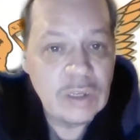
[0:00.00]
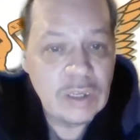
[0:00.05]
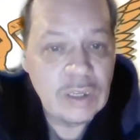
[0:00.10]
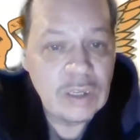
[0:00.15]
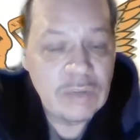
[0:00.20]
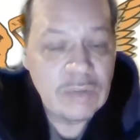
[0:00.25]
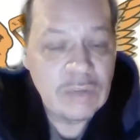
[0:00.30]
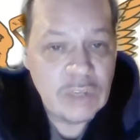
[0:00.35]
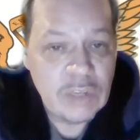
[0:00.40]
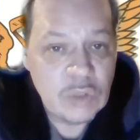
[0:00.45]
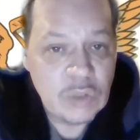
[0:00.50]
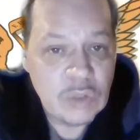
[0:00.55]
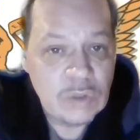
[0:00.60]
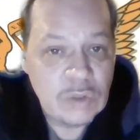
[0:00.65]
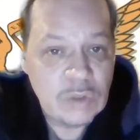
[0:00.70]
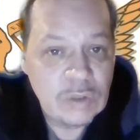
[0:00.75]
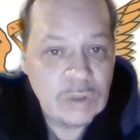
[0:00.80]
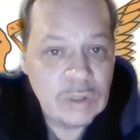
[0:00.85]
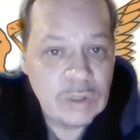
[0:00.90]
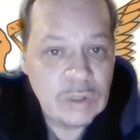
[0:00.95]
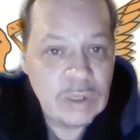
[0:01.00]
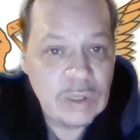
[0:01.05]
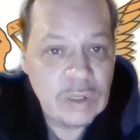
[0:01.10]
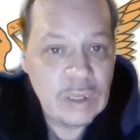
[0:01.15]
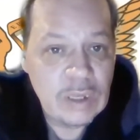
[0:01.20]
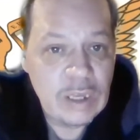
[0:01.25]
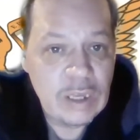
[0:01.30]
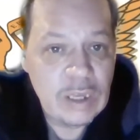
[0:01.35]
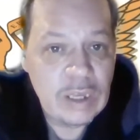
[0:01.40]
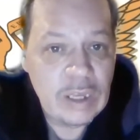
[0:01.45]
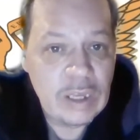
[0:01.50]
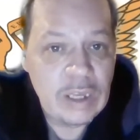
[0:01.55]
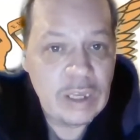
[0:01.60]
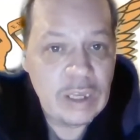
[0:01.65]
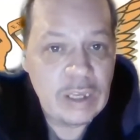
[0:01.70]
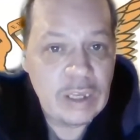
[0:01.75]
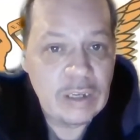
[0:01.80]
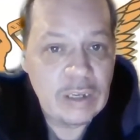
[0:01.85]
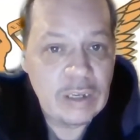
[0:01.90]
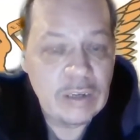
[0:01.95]
individual
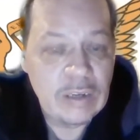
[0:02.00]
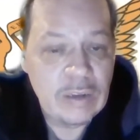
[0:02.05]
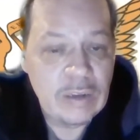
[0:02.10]
and